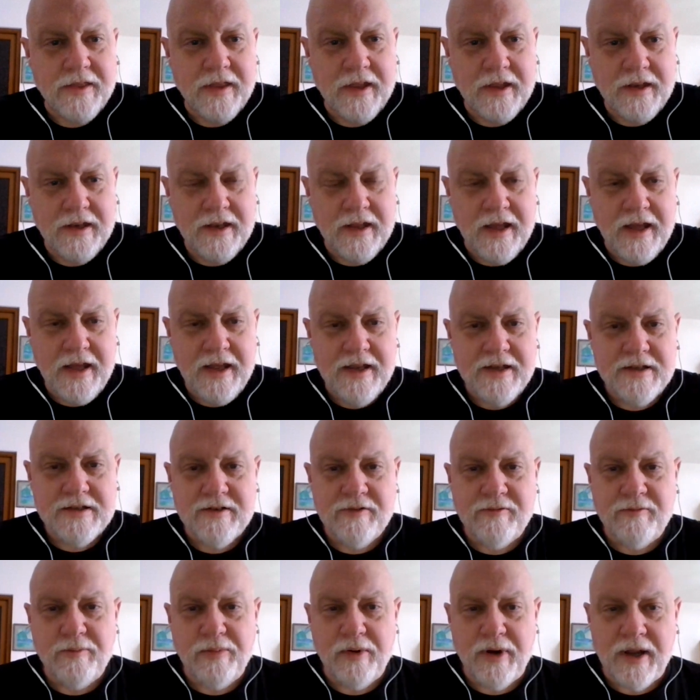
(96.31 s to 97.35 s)
In the age
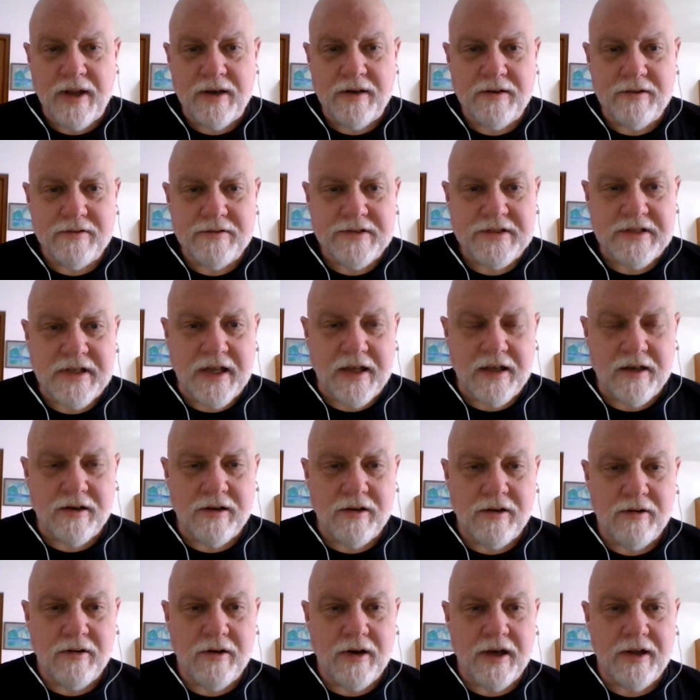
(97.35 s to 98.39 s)
of Brando
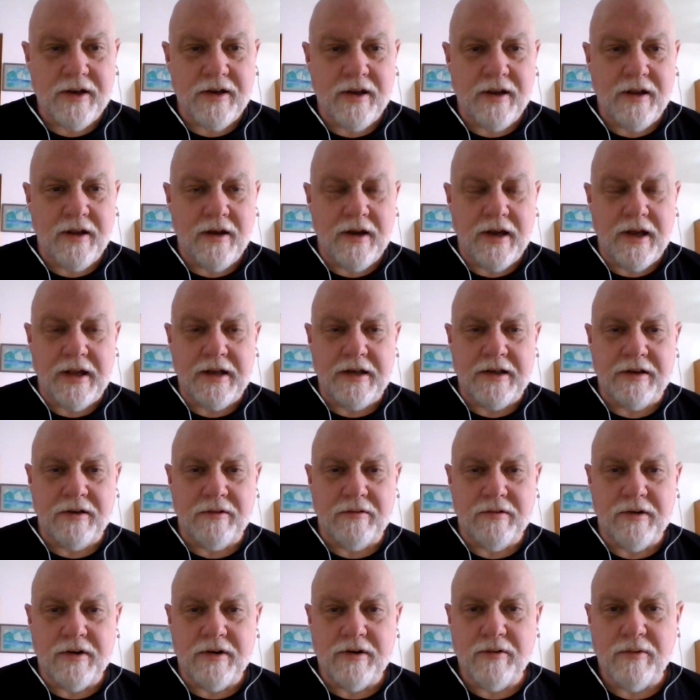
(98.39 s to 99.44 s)
Sando, I
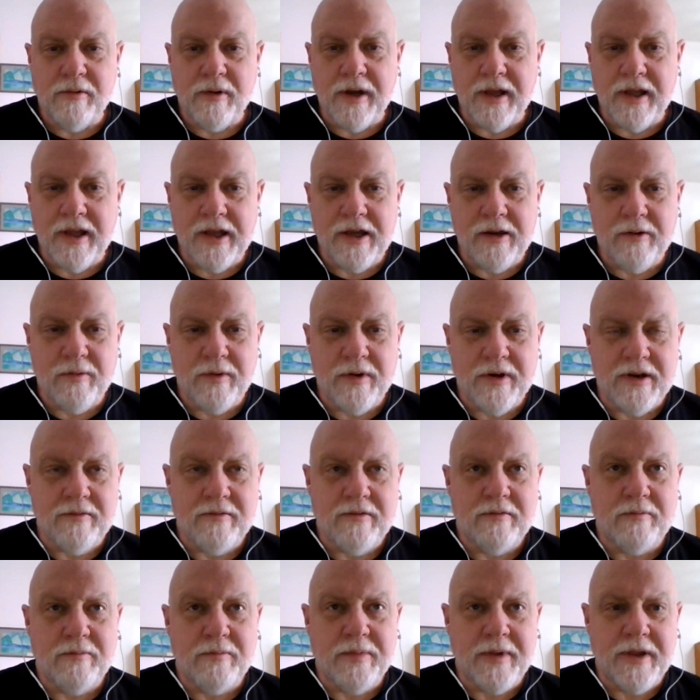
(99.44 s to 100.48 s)
don't know why anyone would
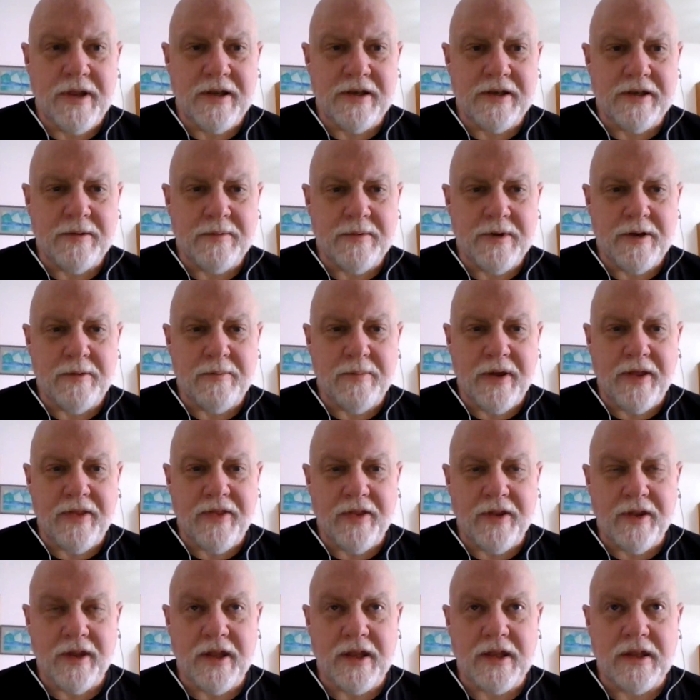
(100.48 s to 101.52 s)
be intimidated by
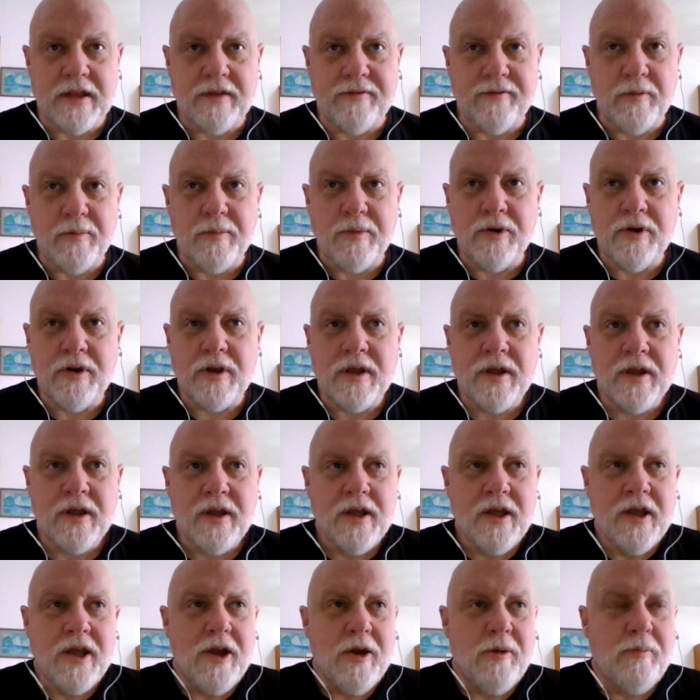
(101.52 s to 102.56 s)
the length of a book,
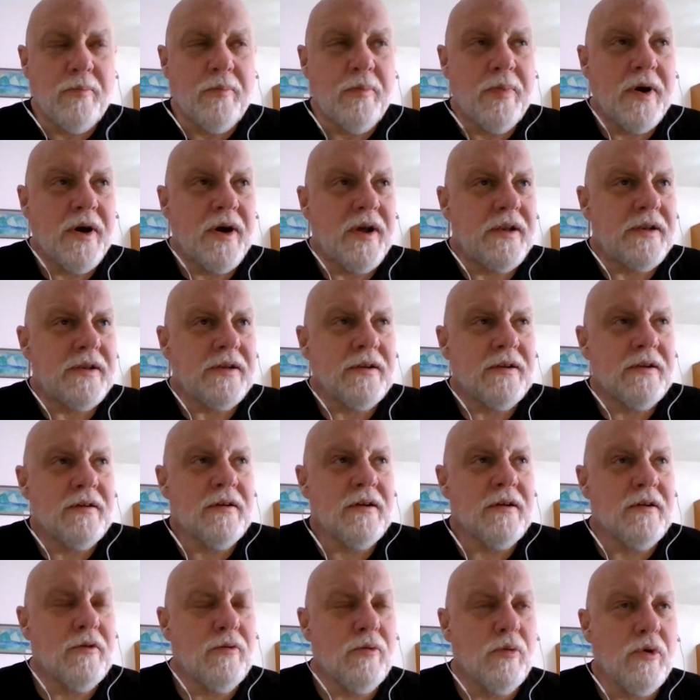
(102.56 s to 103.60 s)
but
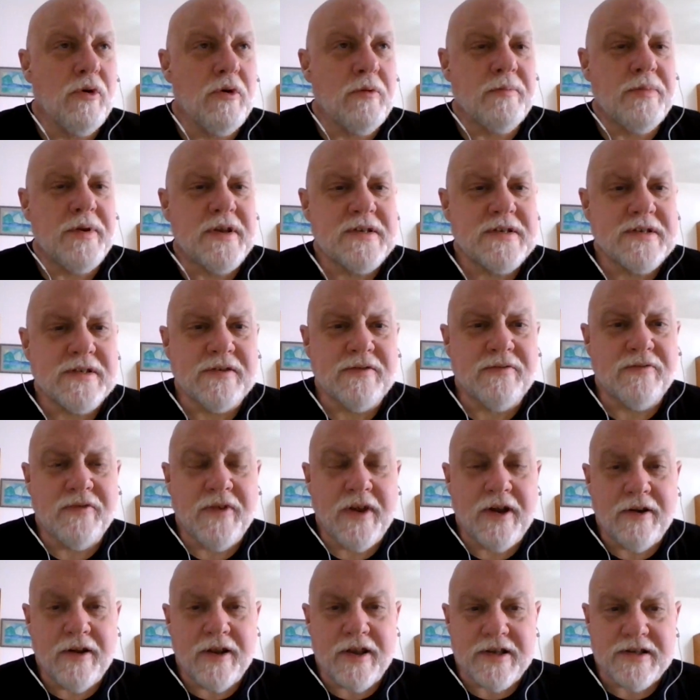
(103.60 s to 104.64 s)
War and Peace is
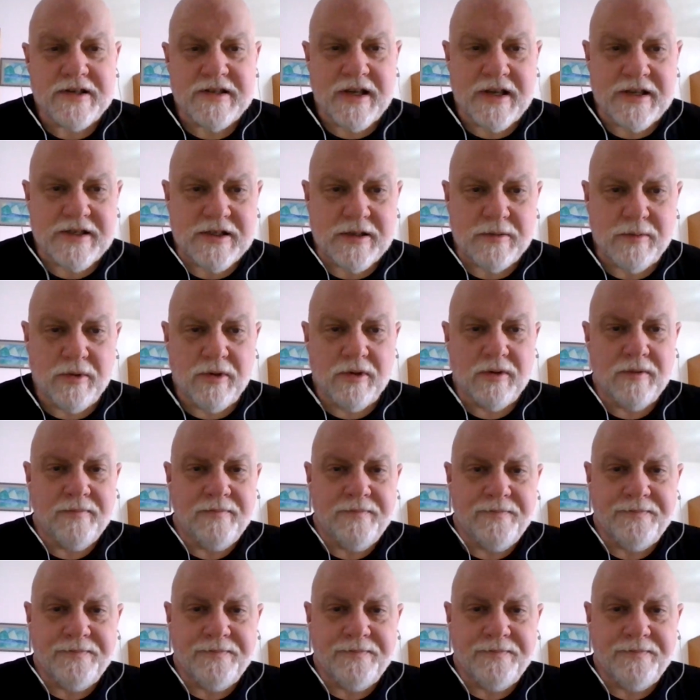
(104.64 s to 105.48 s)
very accessible